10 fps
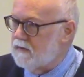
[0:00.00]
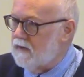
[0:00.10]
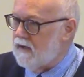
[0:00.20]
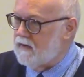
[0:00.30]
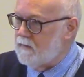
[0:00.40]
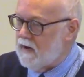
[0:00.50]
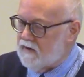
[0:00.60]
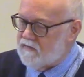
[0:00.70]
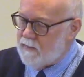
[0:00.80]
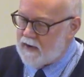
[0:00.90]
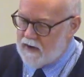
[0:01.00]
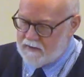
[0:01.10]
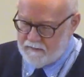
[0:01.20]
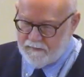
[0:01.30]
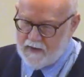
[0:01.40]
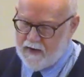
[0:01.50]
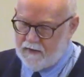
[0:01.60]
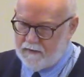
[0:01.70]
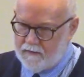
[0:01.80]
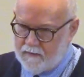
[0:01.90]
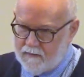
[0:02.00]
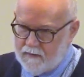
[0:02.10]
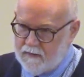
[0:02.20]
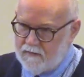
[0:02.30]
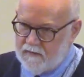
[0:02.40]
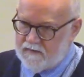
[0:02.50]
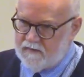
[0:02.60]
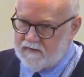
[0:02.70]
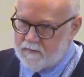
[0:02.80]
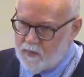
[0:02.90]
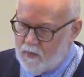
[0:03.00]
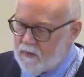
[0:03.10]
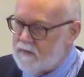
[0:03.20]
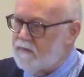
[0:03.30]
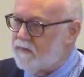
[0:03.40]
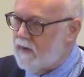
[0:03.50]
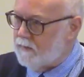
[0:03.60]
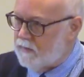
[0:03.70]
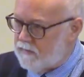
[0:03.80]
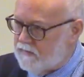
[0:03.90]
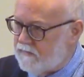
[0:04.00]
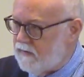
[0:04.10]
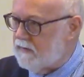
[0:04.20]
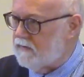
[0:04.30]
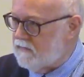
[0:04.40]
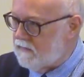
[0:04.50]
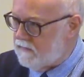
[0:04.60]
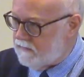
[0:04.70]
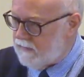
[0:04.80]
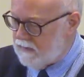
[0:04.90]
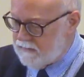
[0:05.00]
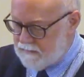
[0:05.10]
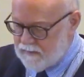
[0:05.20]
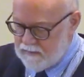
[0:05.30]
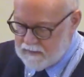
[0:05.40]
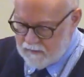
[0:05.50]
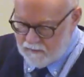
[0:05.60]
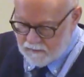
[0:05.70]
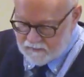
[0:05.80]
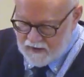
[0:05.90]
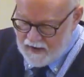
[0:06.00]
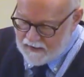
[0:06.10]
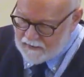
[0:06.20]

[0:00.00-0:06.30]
and the marriage bed undefiled. This is important for our perseverance in the faith. Now he goes on,